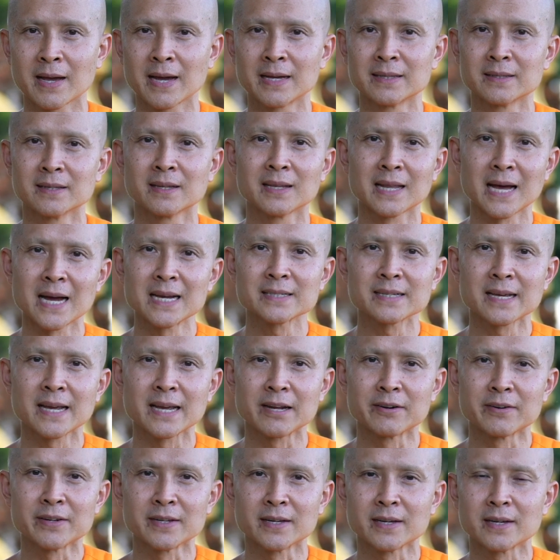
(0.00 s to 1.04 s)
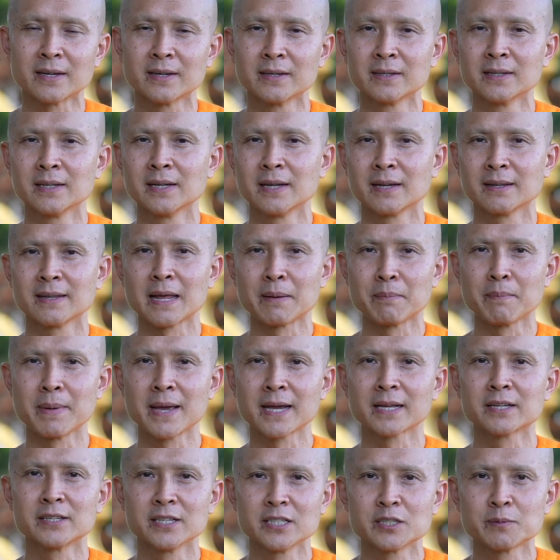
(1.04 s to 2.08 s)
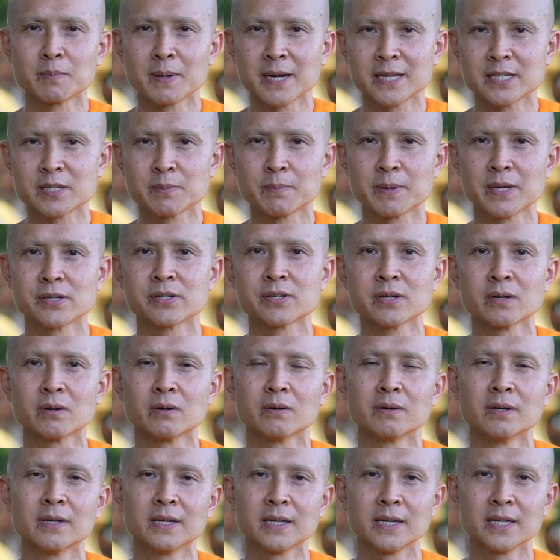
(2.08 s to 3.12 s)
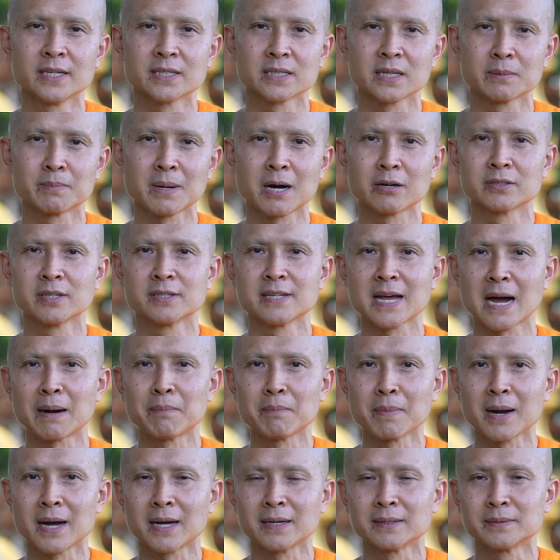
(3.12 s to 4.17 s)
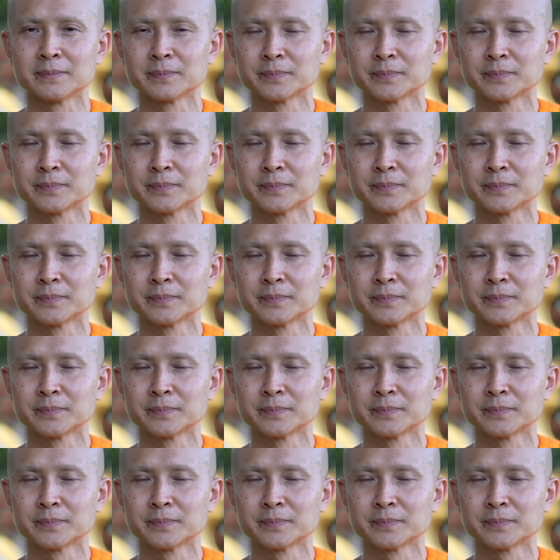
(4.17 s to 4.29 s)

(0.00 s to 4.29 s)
And the last area that makes this place special is about the Dhamma.